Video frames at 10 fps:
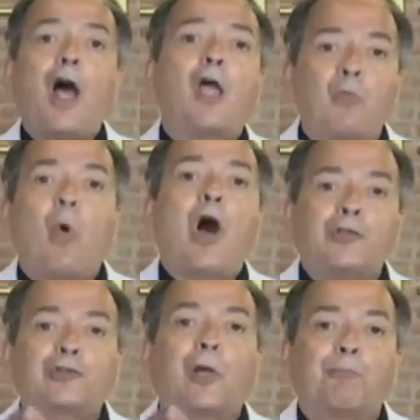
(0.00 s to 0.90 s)
I
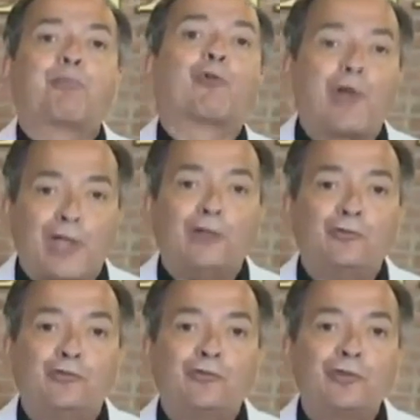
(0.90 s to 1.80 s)
want the
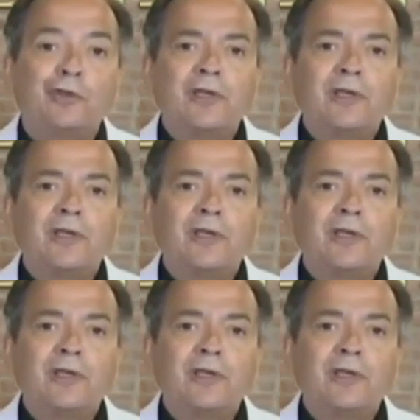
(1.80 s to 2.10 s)
bridge.